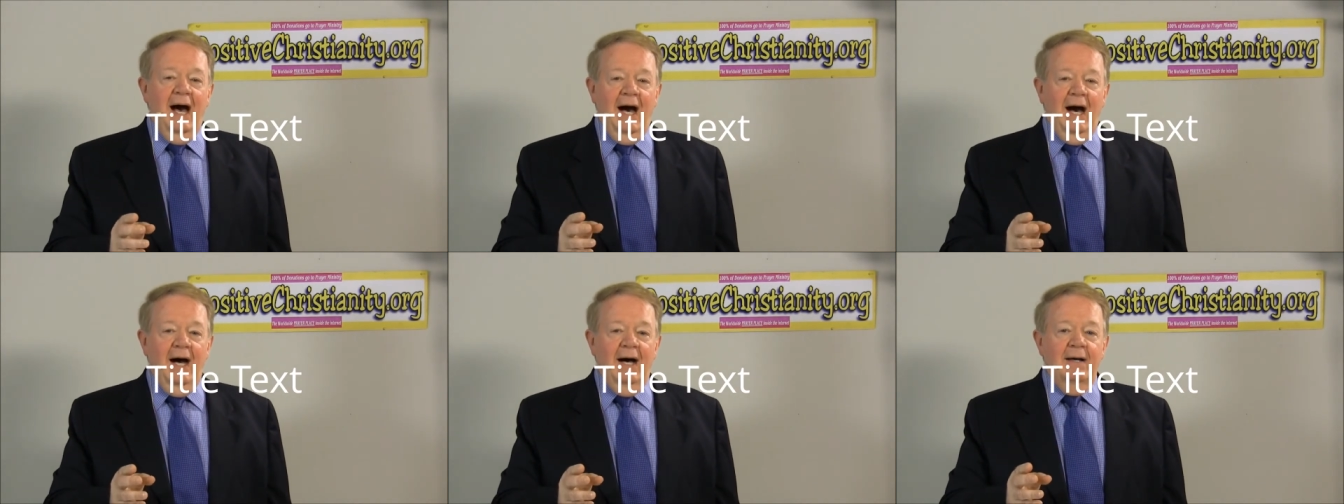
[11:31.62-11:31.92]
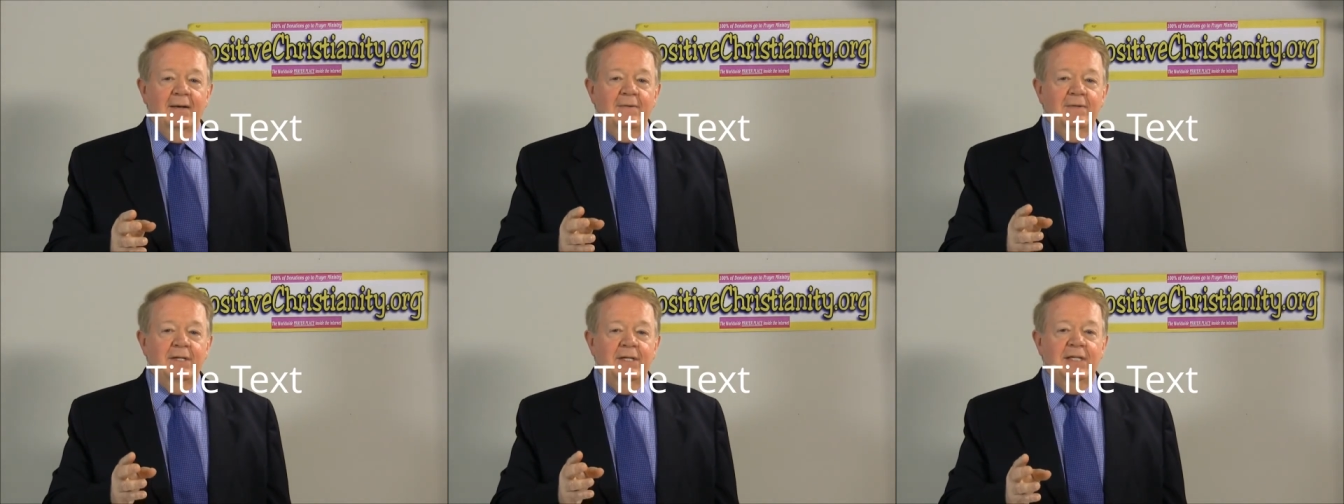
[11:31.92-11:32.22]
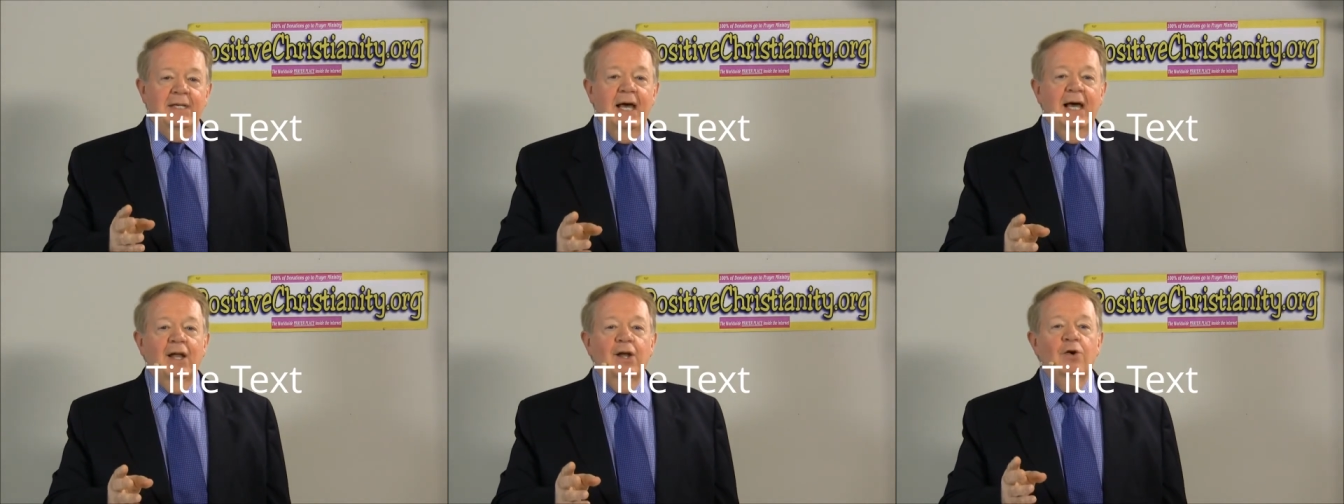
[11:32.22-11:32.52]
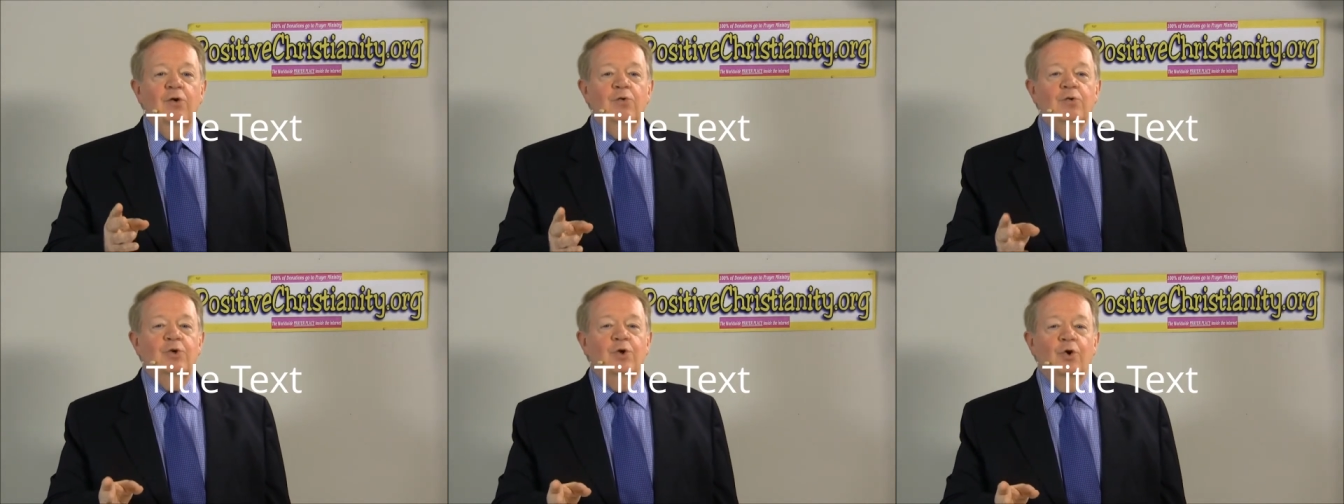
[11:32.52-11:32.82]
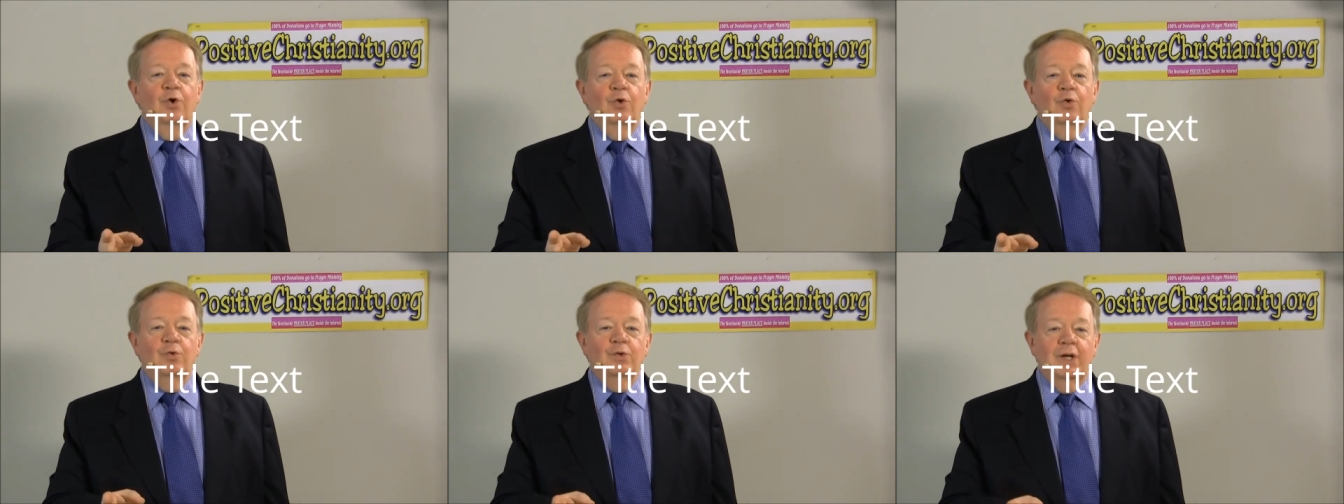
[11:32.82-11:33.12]
a yellow
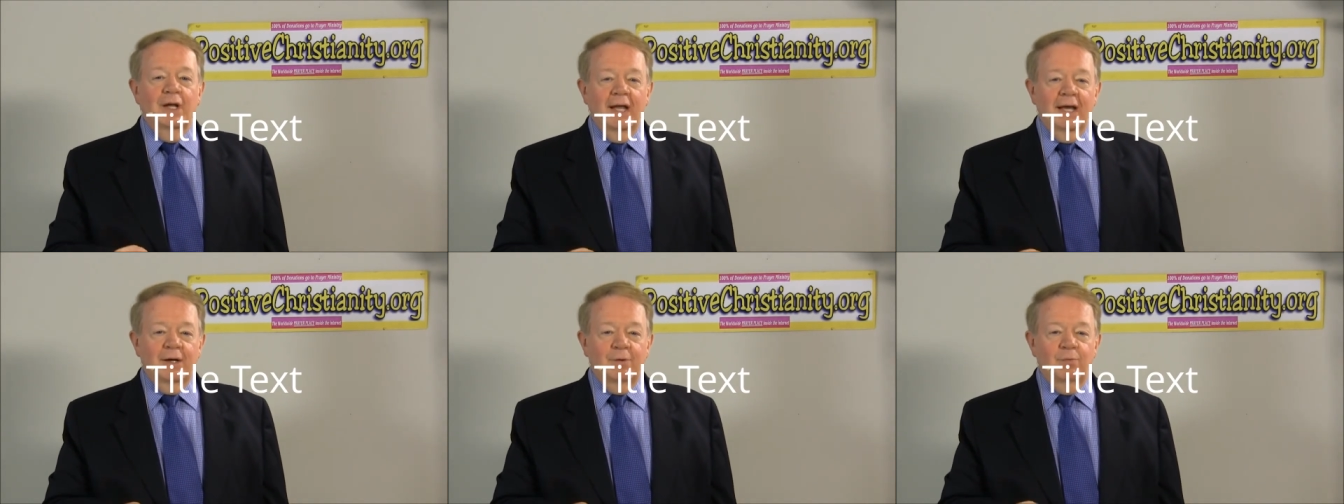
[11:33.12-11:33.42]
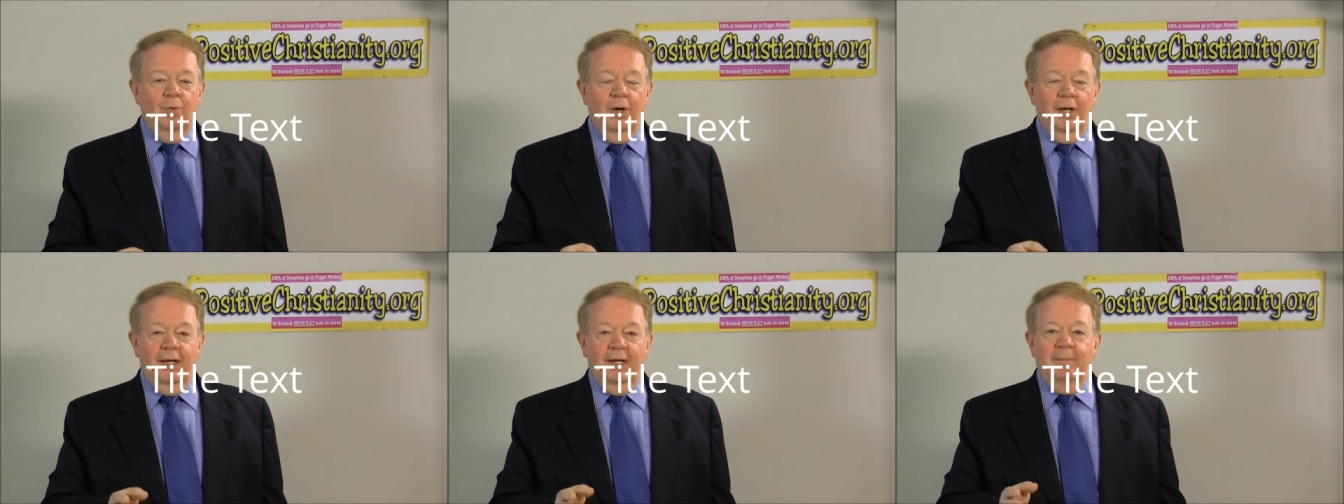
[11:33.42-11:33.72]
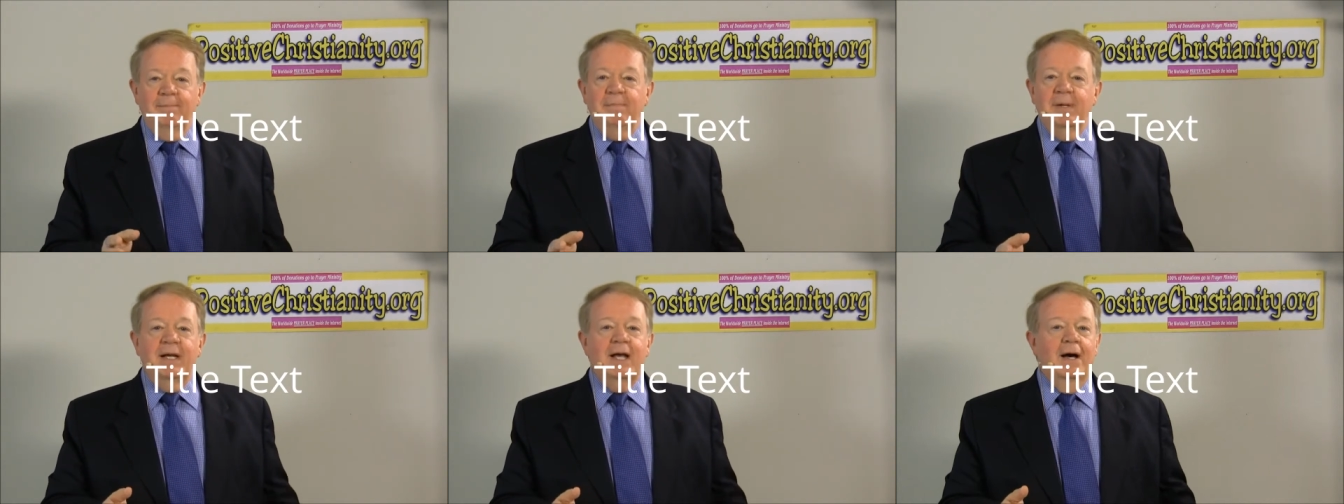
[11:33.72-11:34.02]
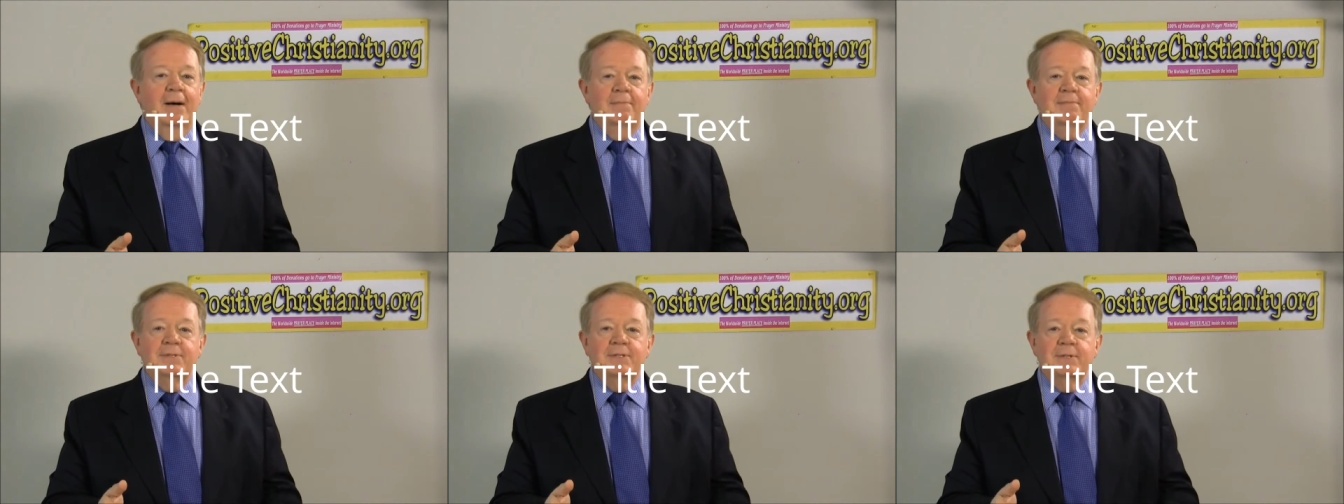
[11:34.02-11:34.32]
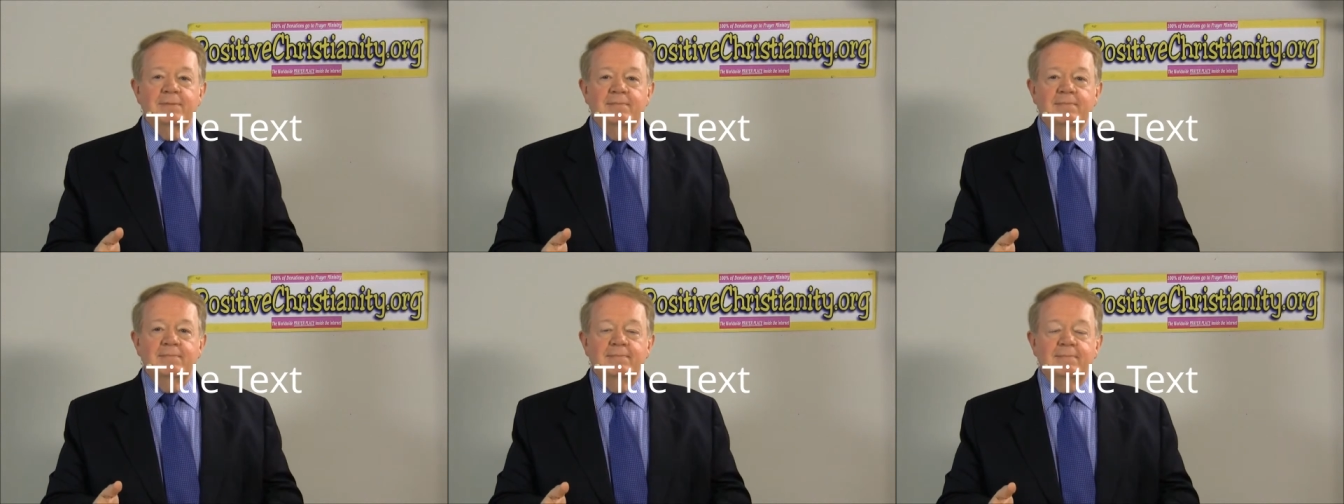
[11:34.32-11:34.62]
gold liquid. It
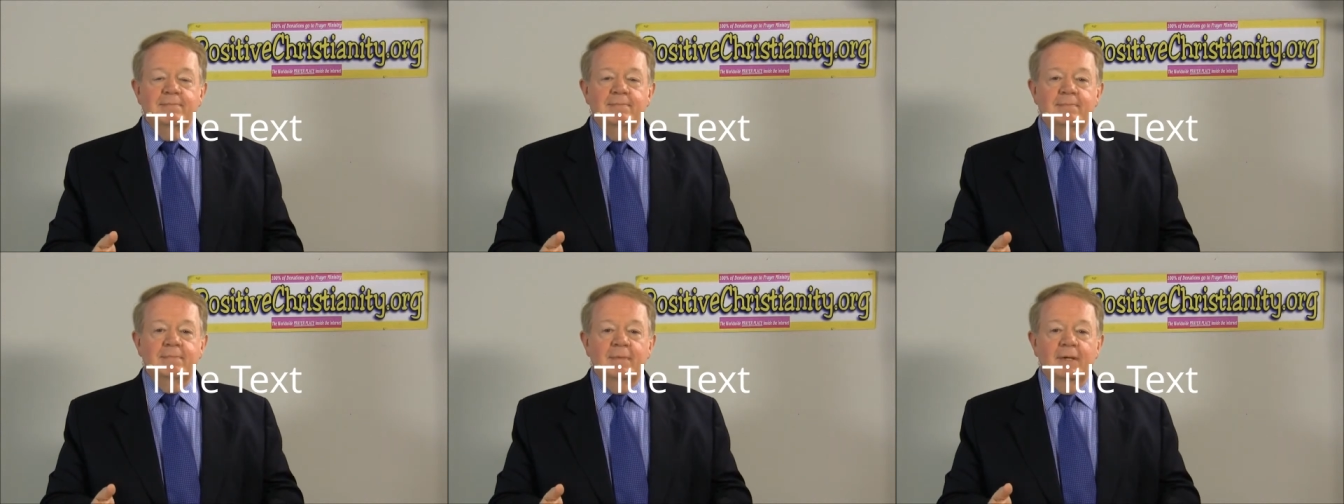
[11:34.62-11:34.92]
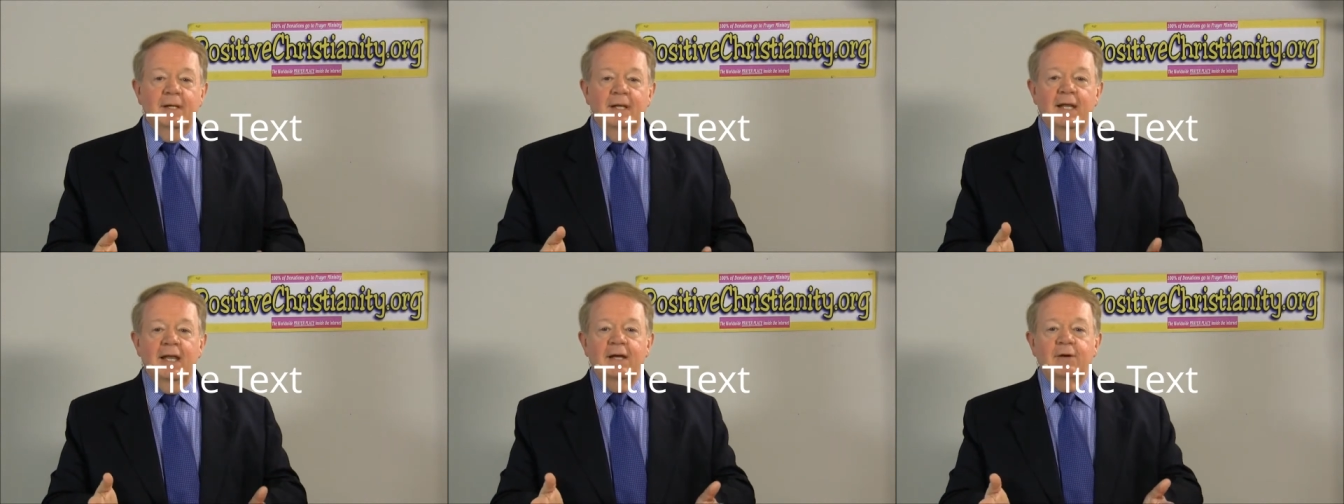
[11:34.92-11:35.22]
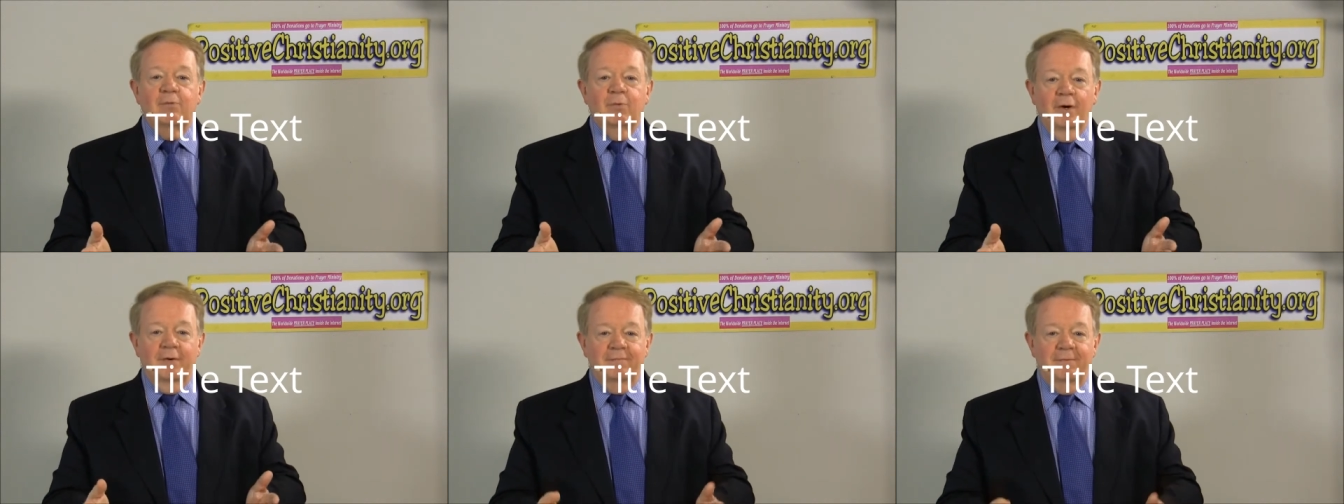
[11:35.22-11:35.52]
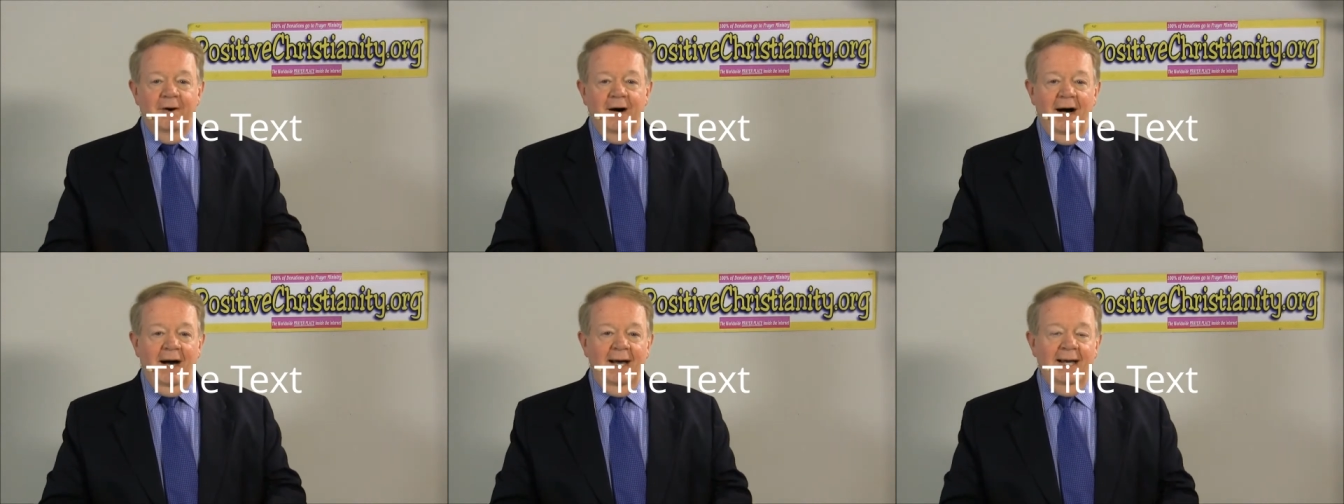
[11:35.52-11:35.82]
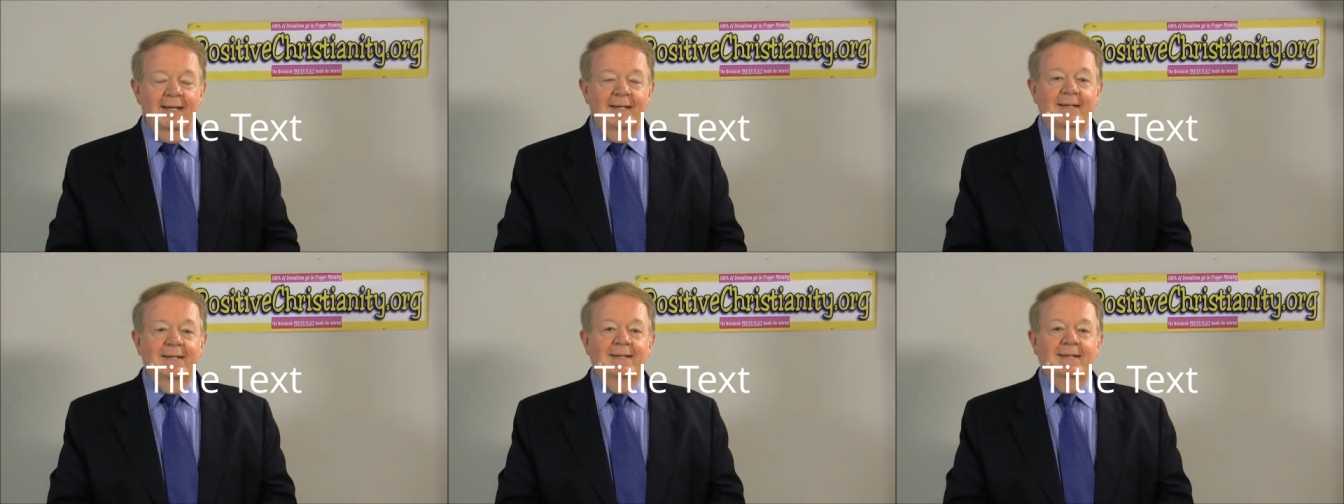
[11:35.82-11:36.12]
becomes
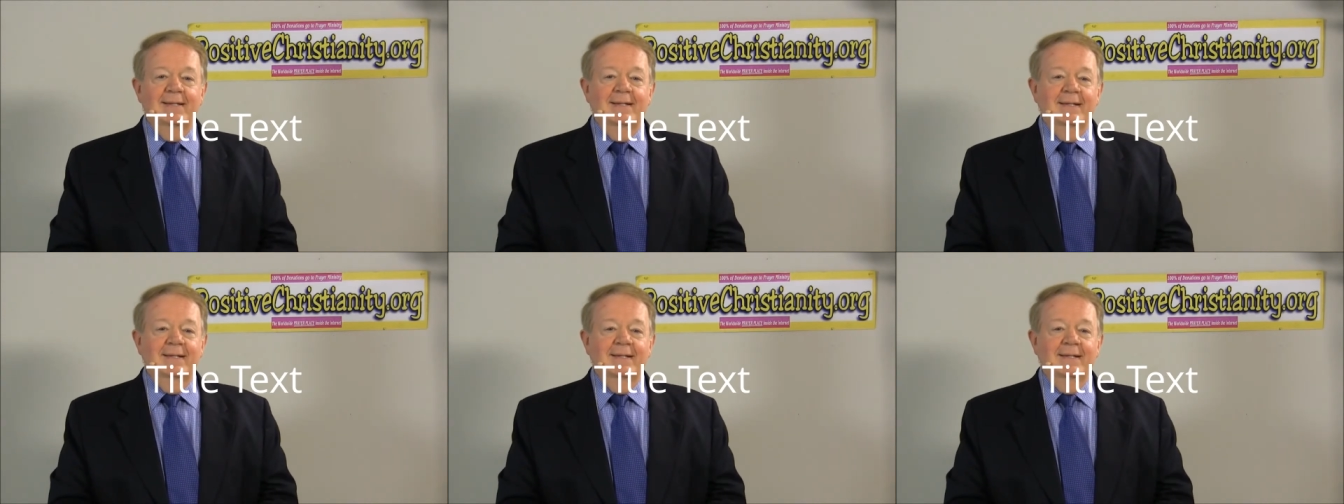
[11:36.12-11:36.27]
liquefied.